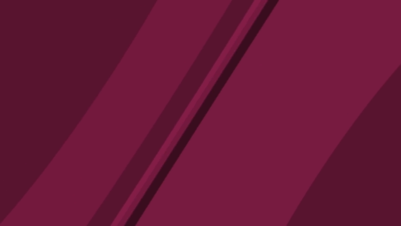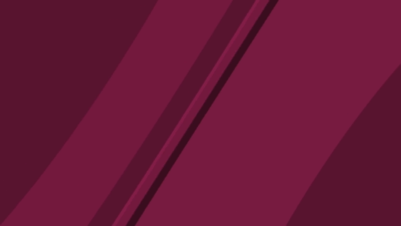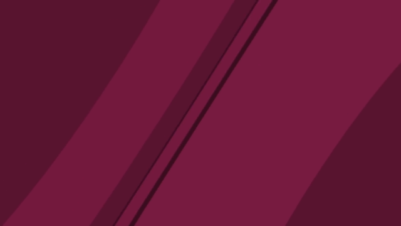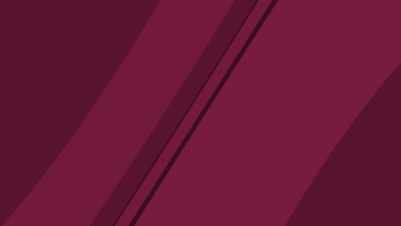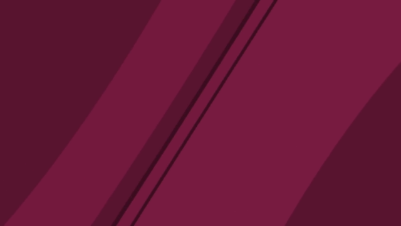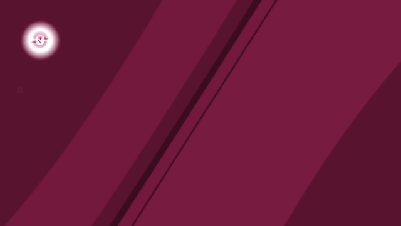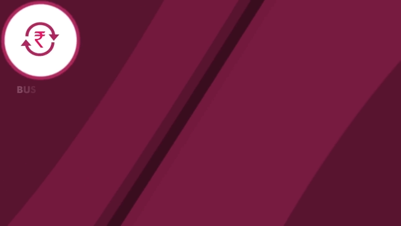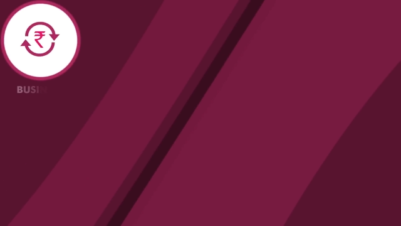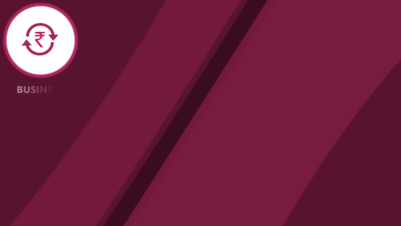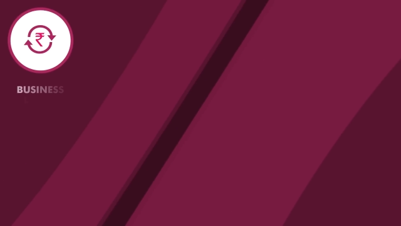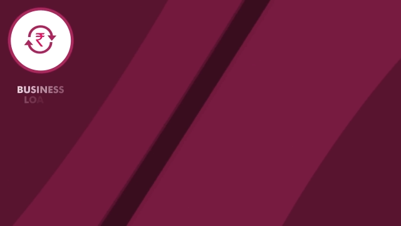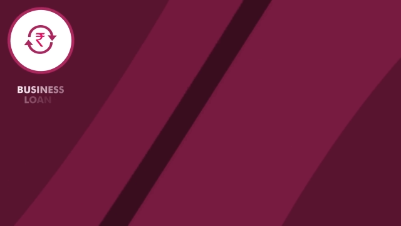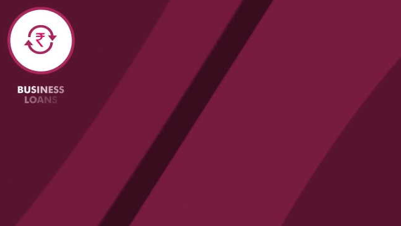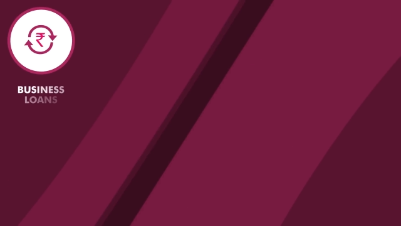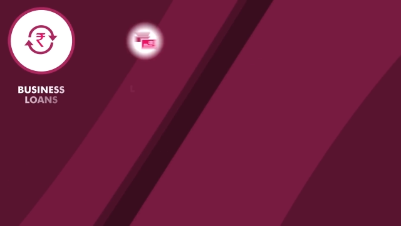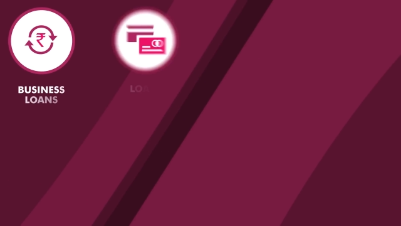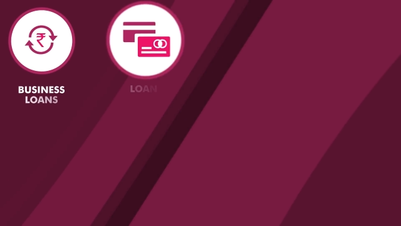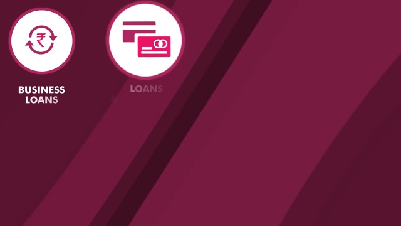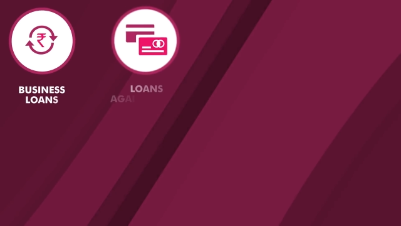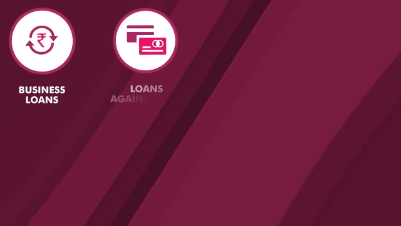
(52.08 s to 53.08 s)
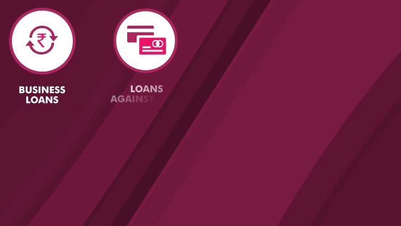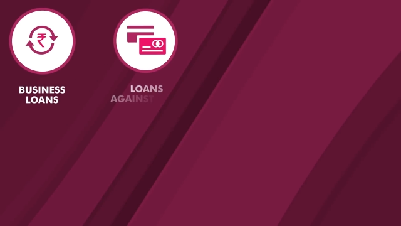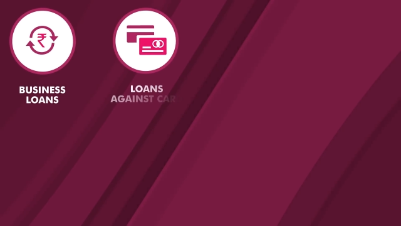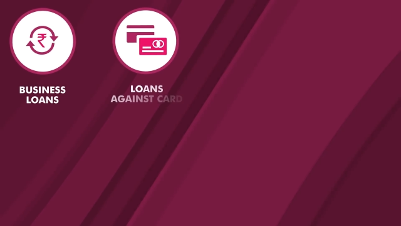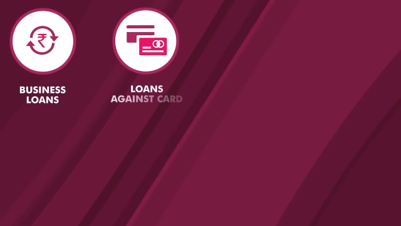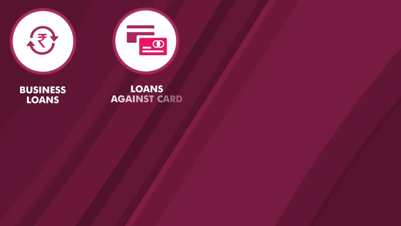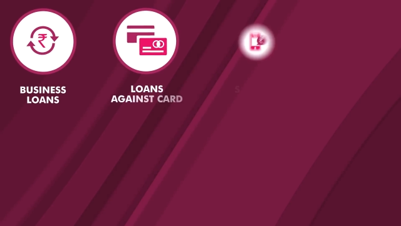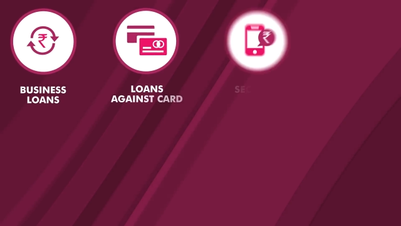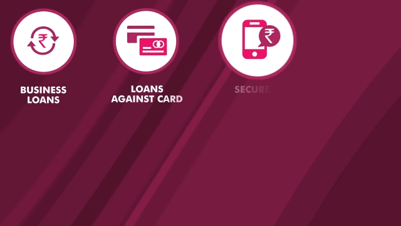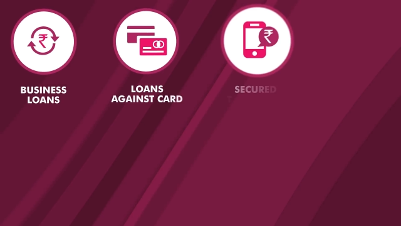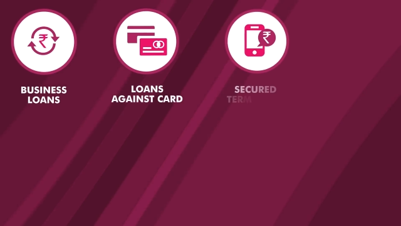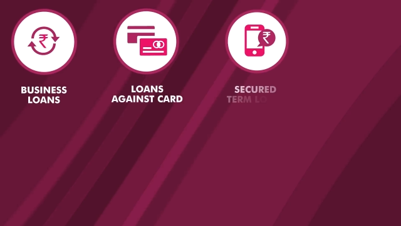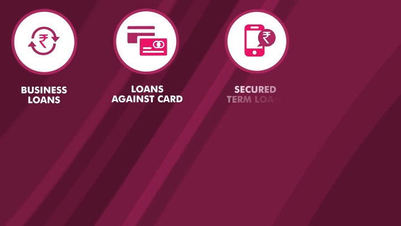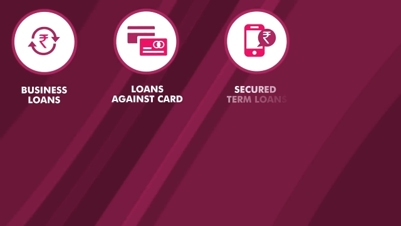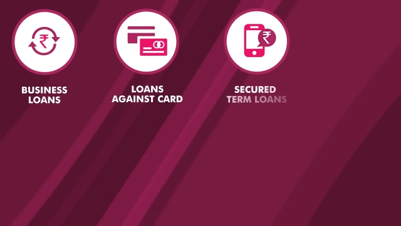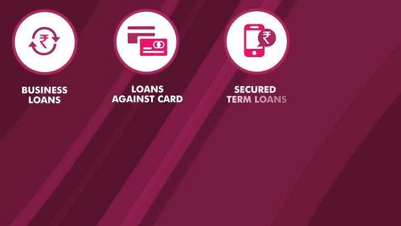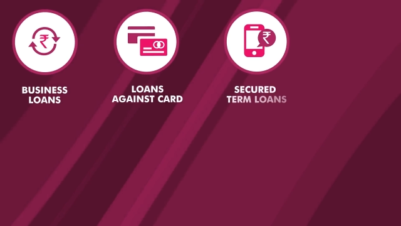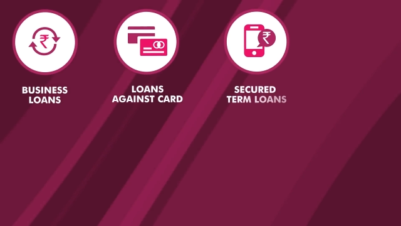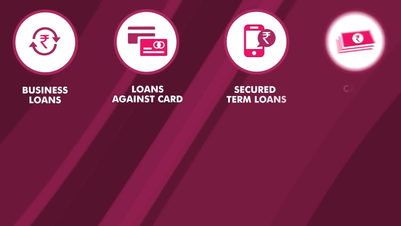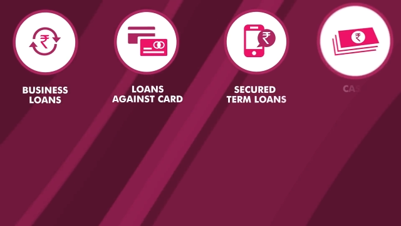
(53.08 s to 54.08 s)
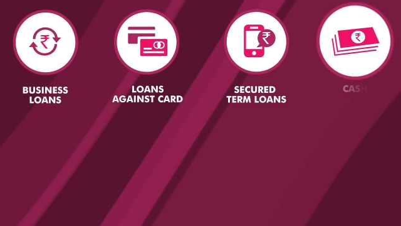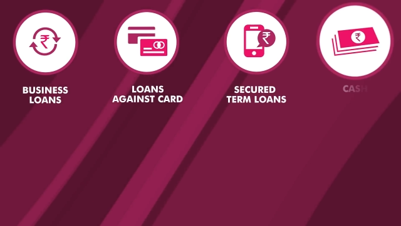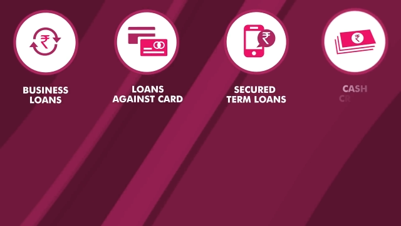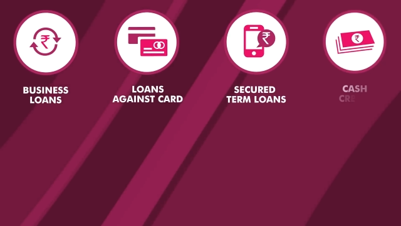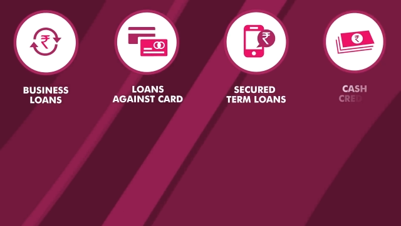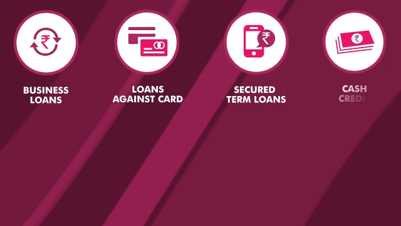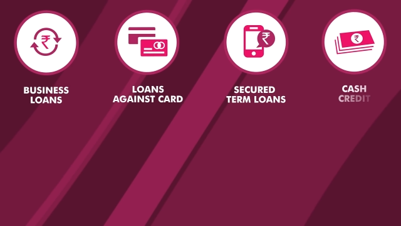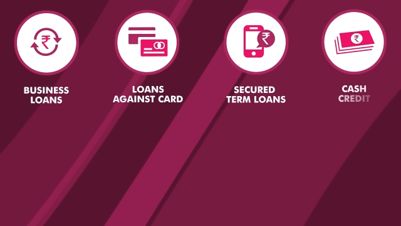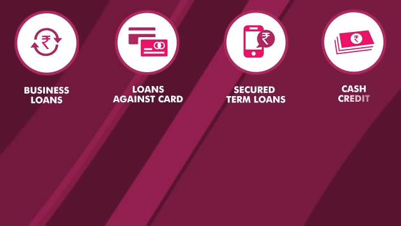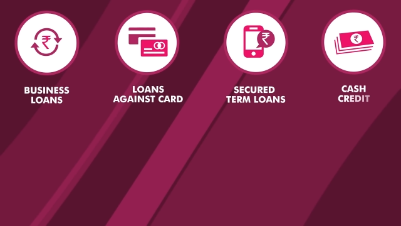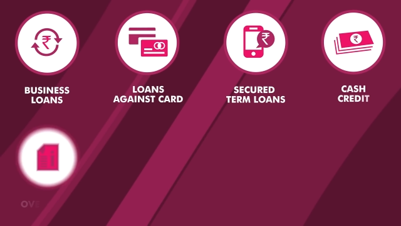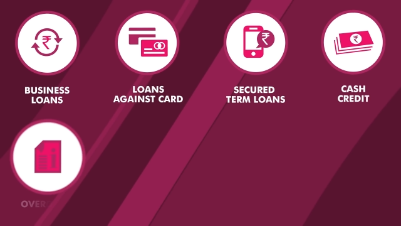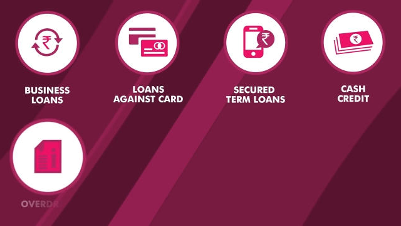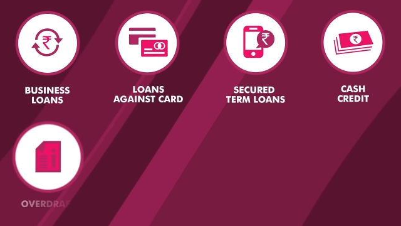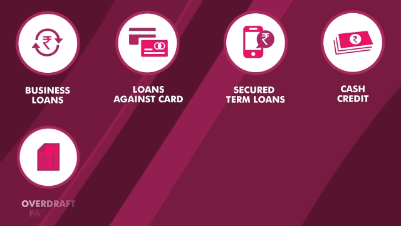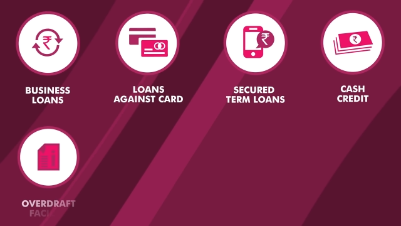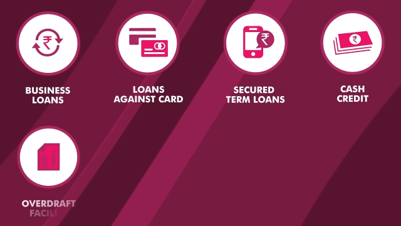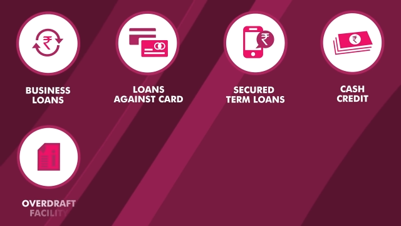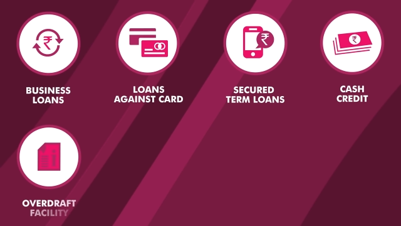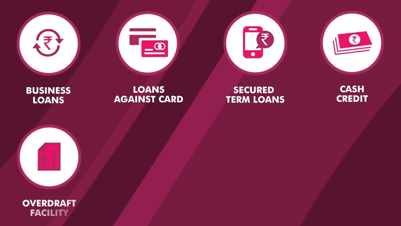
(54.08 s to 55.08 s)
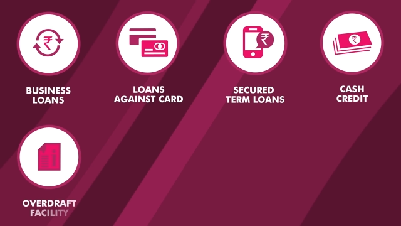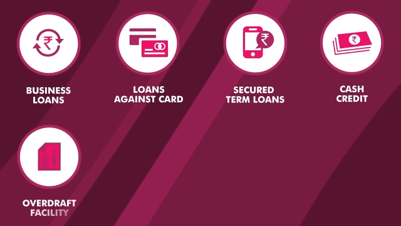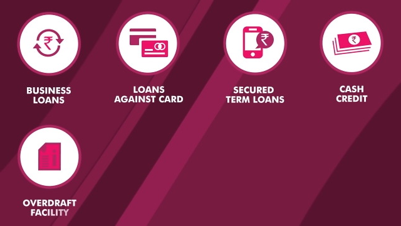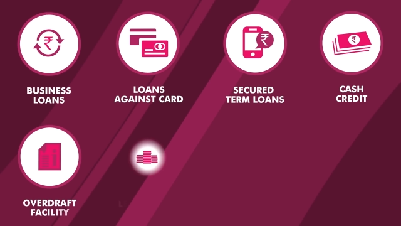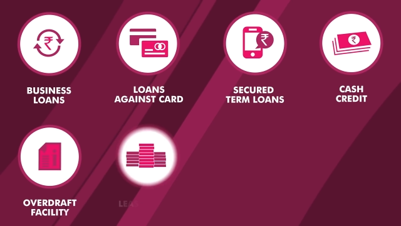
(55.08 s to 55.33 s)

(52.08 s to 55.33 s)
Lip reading: (no speaker visible)